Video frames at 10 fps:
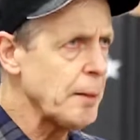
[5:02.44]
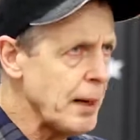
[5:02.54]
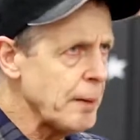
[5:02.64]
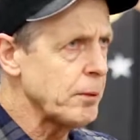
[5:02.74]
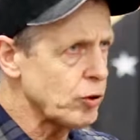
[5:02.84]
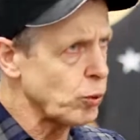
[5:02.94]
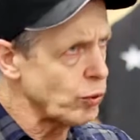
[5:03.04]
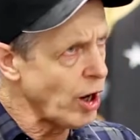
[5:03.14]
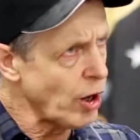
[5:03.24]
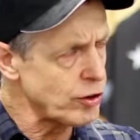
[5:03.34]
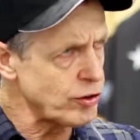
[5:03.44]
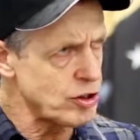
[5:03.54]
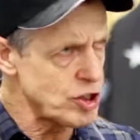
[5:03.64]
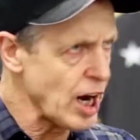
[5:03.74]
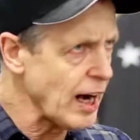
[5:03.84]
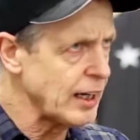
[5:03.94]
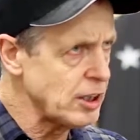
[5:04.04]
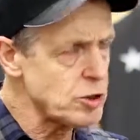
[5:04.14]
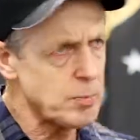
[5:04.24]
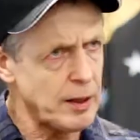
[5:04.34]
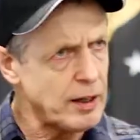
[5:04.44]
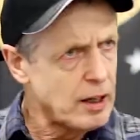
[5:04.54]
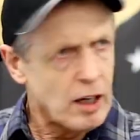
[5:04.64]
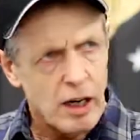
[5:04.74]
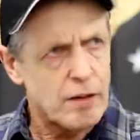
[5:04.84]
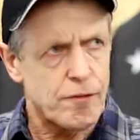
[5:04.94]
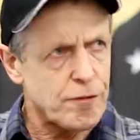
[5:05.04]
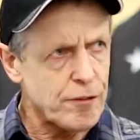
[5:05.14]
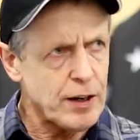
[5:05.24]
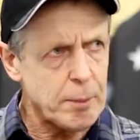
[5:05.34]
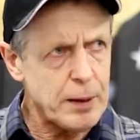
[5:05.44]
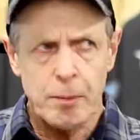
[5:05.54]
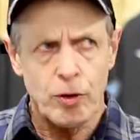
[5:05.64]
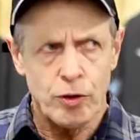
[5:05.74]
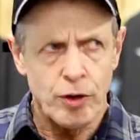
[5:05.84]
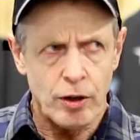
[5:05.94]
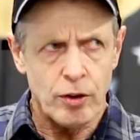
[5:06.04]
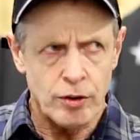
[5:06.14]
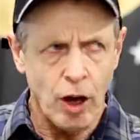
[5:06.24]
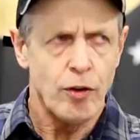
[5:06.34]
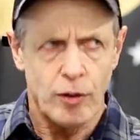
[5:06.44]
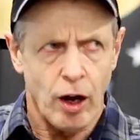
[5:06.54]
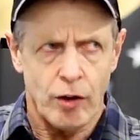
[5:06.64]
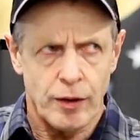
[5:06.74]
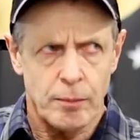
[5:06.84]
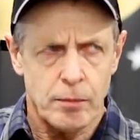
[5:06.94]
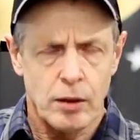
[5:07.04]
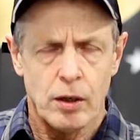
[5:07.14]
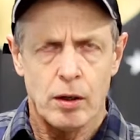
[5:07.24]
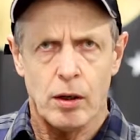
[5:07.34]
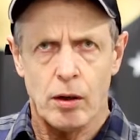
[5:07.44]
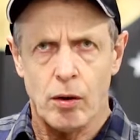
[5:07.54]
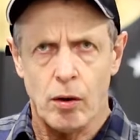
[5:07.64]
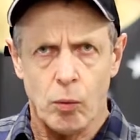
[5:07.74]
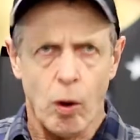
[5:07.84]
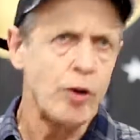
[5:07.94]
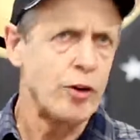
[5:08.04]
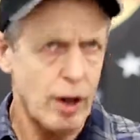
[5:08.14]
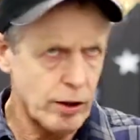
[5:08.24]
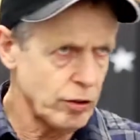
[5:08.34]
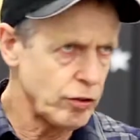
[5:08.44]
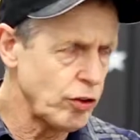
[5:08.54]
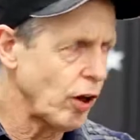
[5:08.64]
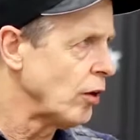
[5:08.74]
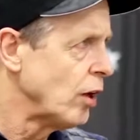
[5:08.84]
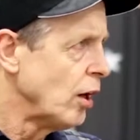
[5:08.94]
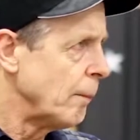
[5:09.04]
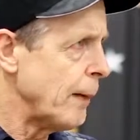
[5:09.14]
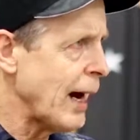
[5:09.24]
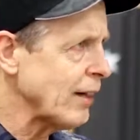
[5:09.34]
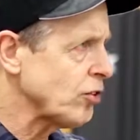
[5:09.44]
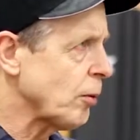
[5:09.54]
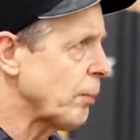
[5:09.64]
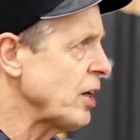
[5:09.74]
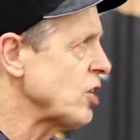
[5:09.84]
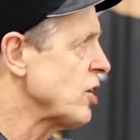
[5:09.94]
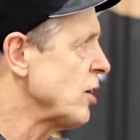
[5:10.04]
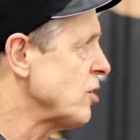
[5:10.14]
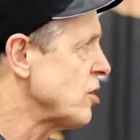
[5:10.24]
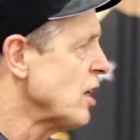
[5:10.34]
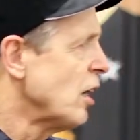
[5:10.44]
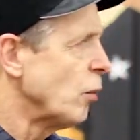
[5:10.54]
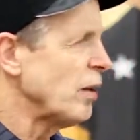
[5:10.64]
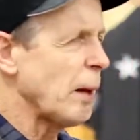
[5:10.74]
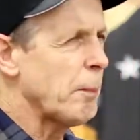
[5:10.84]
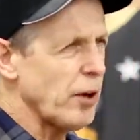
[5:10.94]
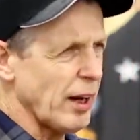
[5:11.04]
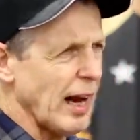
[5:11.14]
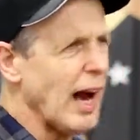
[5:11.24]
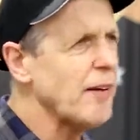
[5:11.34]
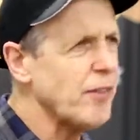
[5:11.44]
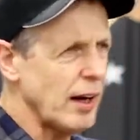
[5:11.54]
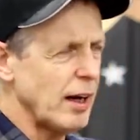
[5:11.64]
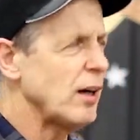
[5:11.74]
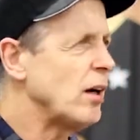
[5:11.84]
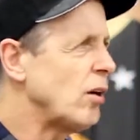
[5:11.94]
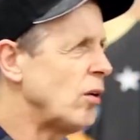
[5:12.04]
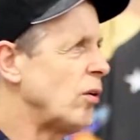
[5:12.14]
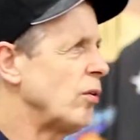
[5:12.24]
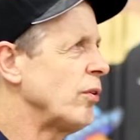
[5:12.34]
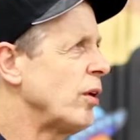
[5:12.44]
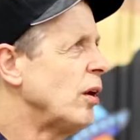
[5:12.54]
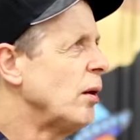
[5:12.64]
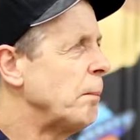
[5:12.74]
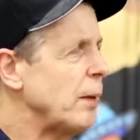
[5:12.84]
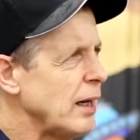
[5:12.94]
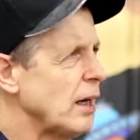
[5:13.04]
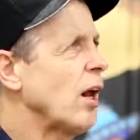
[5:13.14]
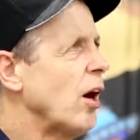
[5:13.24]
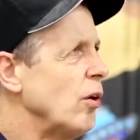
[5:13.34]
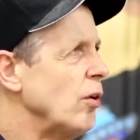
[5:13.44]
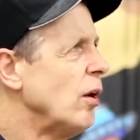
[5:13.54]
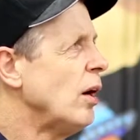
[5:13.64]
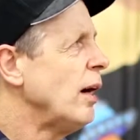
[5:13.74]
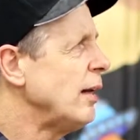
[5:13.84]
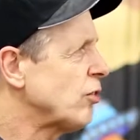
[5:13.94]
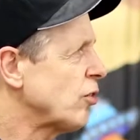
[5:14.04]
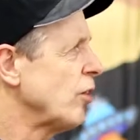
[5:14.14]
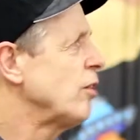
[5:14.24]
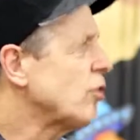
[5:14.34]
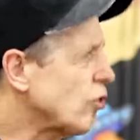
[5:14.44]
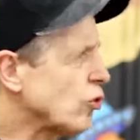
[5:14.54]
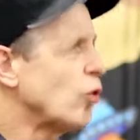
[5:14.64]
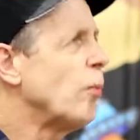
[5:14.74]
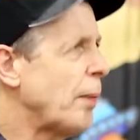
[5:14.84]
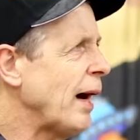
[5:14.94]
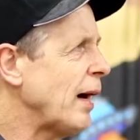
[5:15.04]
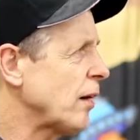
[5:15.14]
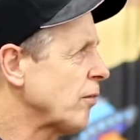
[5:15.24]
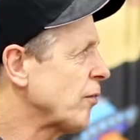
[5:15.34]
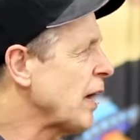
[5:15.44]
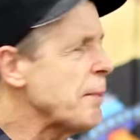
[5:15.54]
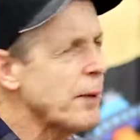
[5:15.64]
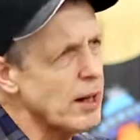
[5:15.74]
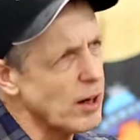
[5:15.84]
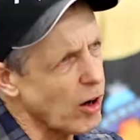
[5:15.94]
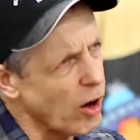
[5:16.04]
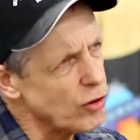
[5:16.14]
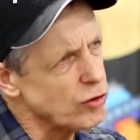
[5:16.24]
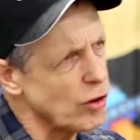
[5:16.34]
members will notice a change, but people who don't know them won't notice. So mask depression is where they put a cover on being low. And so this is all part of keeping a close